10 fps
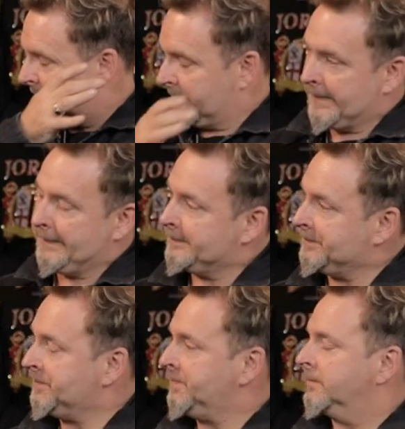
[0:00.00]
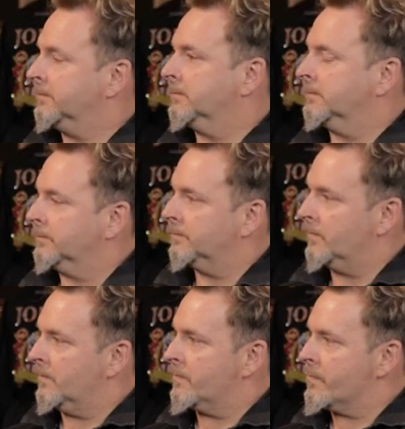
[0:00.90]

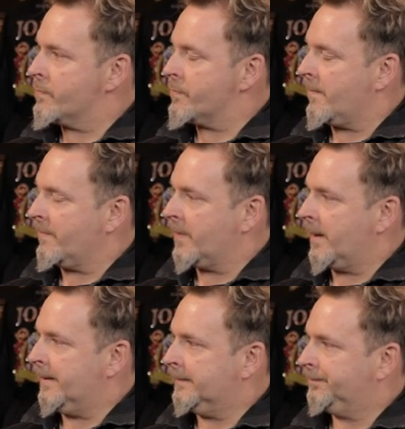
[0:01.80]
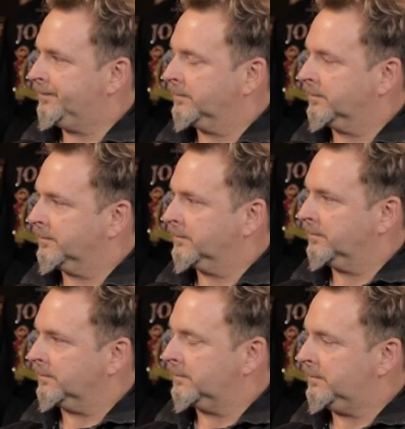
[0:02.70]

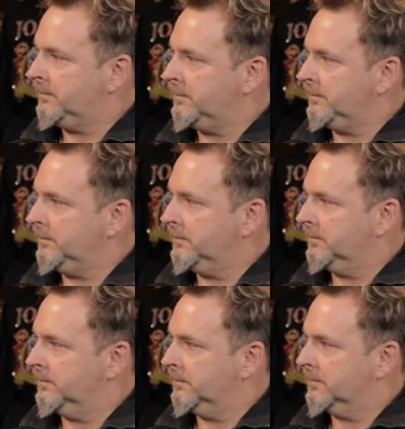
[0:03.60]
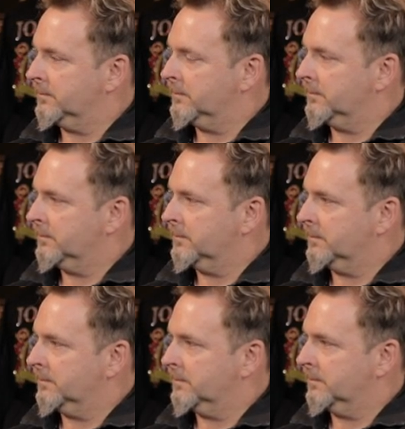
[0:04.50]

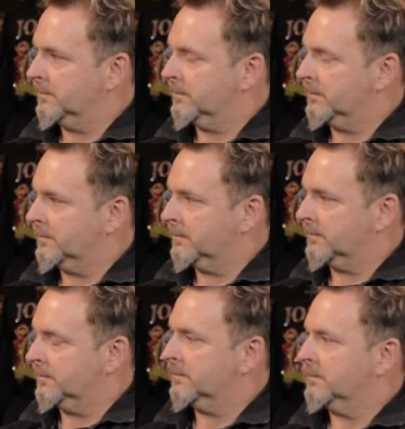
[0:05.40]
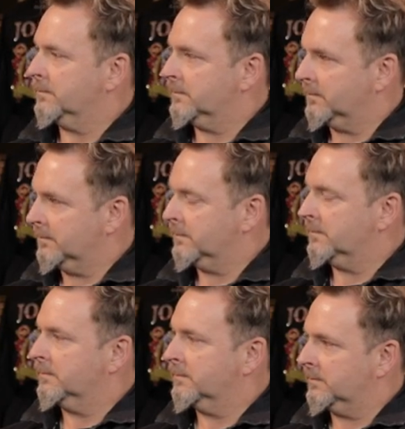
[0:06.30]

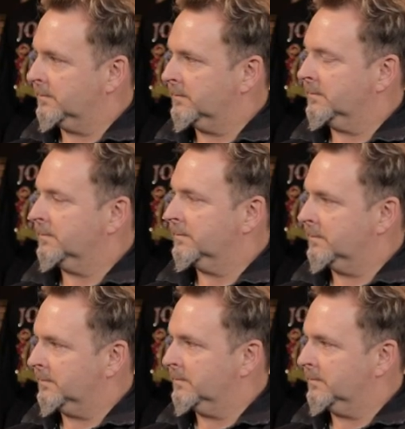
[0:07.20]
(silent)